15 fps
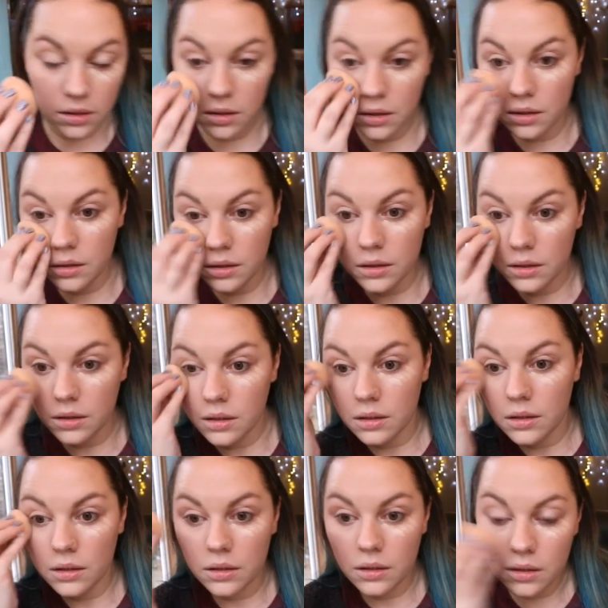
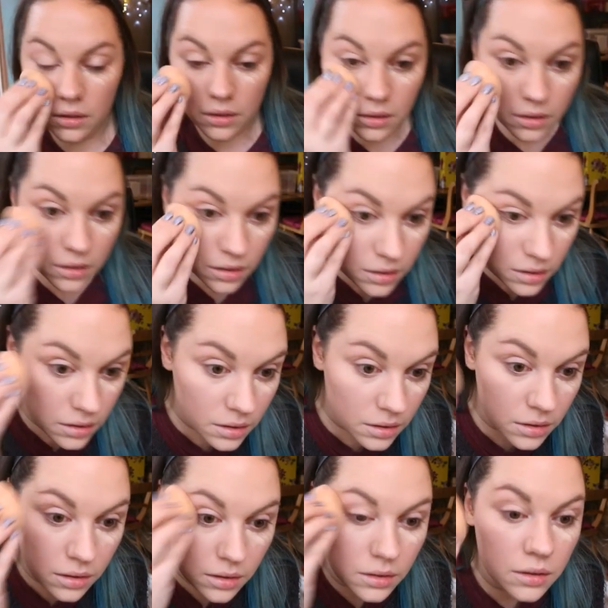
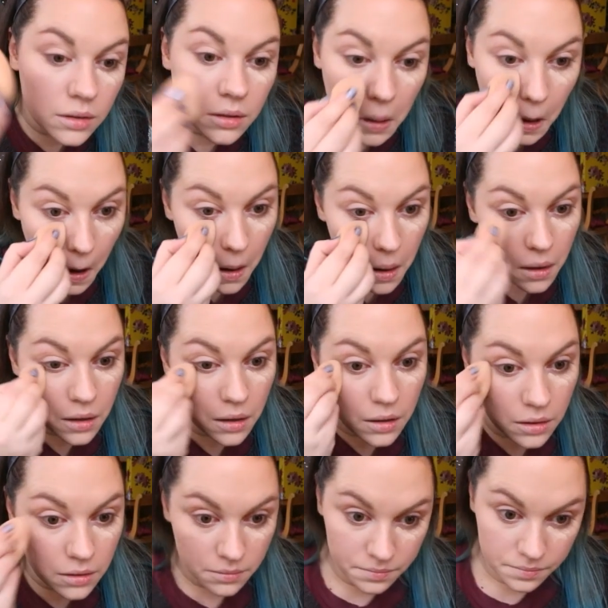
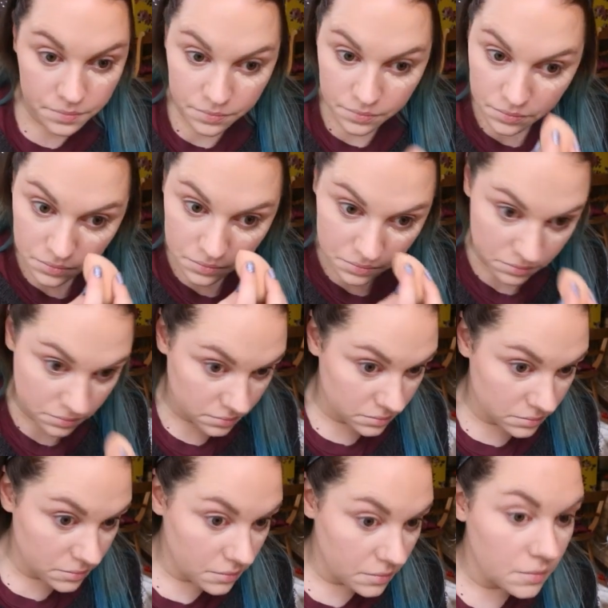
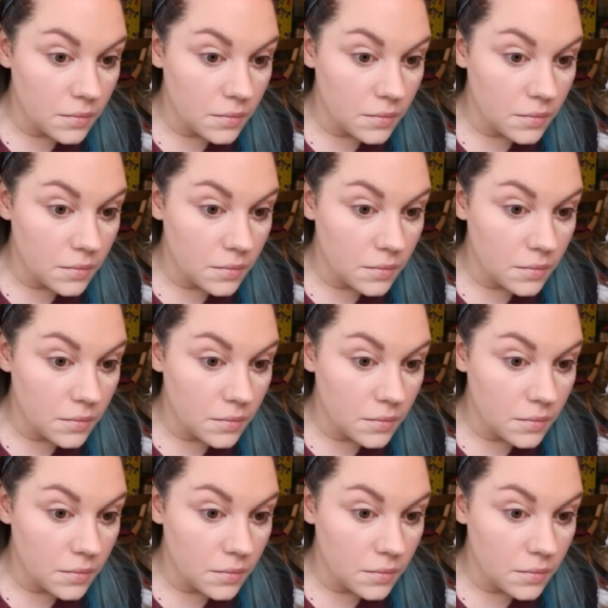[no speech]